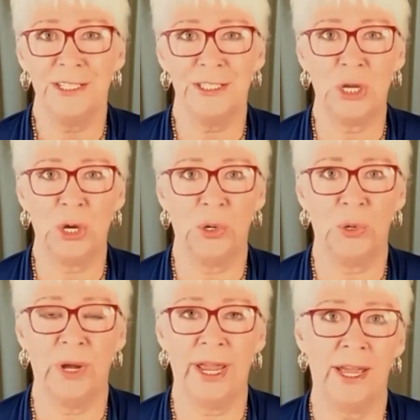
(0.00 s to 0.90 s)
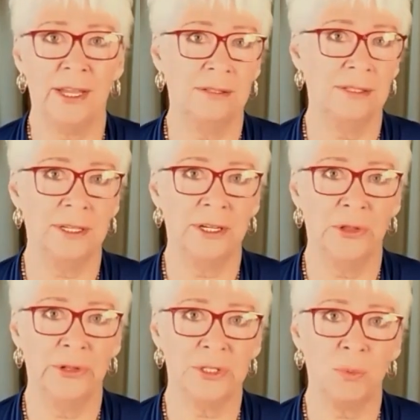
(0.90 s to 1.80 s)
So, and
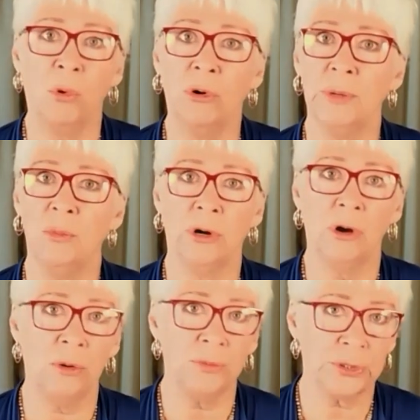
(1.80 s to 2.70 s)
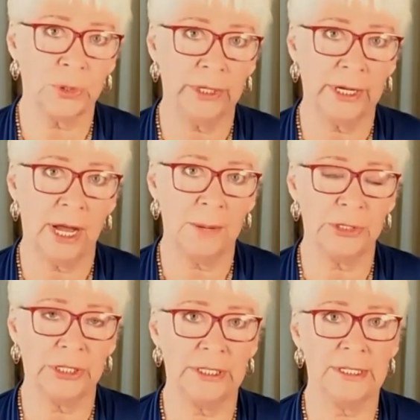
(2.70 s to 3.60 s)
there's more and more homeschooling
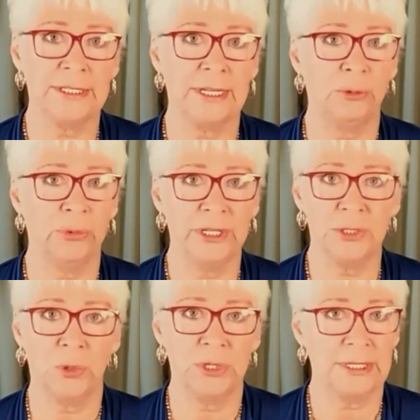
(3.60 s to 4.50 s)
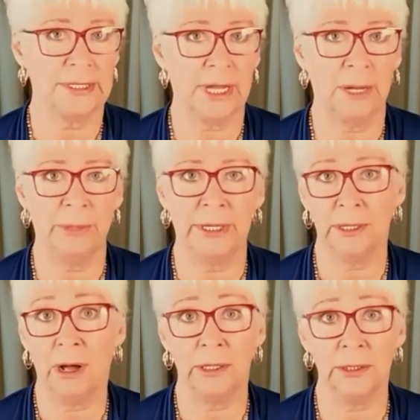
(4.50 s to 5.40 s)
options and resources coming
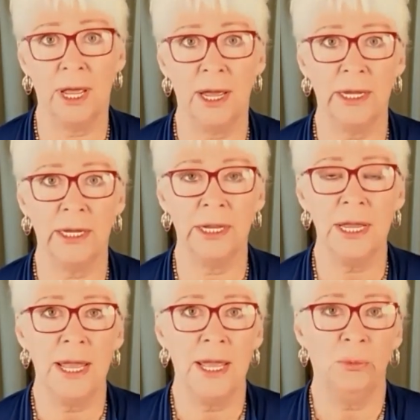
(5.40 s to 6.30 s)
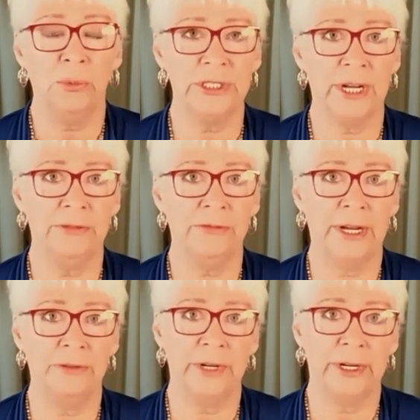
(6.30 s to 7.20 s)
online, which I
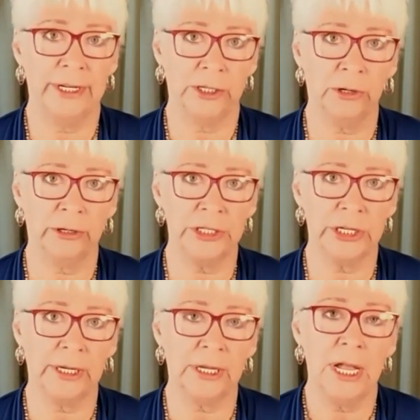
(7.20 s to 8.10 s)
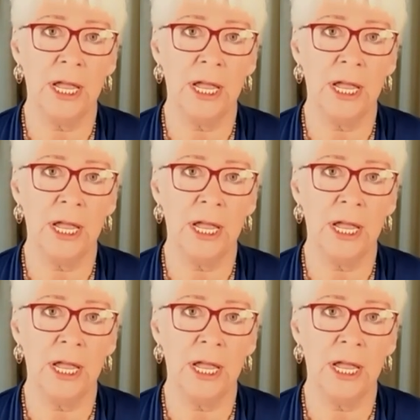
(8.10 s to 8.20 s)
find very encouraging.